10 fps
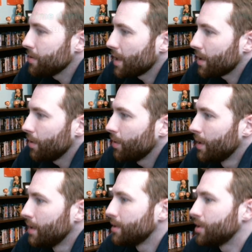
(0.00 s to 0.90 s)
Thank you.
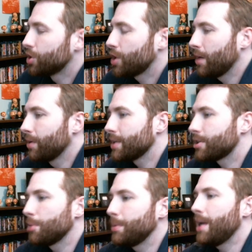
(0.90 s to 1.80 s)
Did your channel get
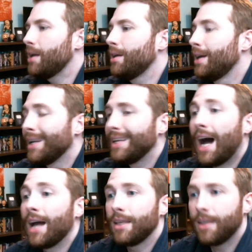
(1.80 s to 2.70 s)
terminated?
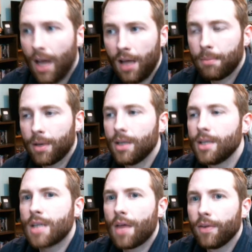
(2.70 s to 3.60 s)
Not yet, but it
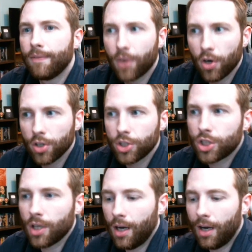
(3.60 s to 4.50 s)
is on the
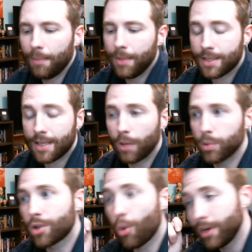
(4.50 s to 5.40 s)
verge. It said it
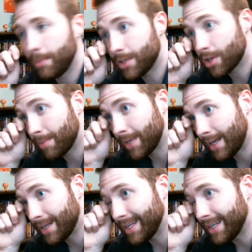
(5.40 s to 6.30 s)
was going to be
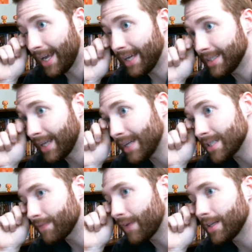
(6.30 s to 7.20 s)
terminated in 8 days
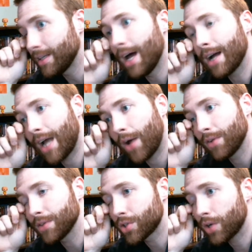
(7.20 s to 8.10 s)
if I did not counter
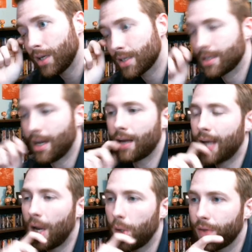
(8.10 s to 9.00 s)
the strikes. I
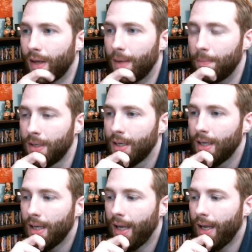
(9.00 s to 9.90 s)
countered them,
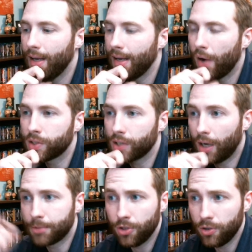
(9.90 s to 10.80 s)
and now it's
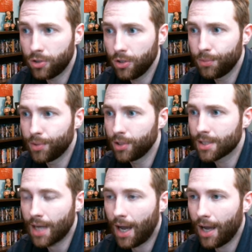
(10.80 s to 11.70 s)
up to YouTube to
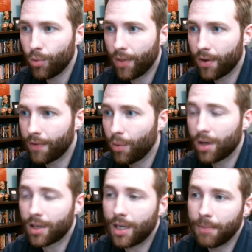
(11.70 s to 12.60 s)
decide whether they
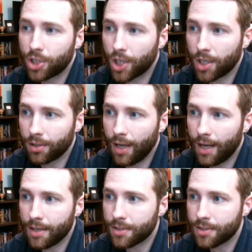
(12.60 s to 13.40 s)
want to keep my channel or not.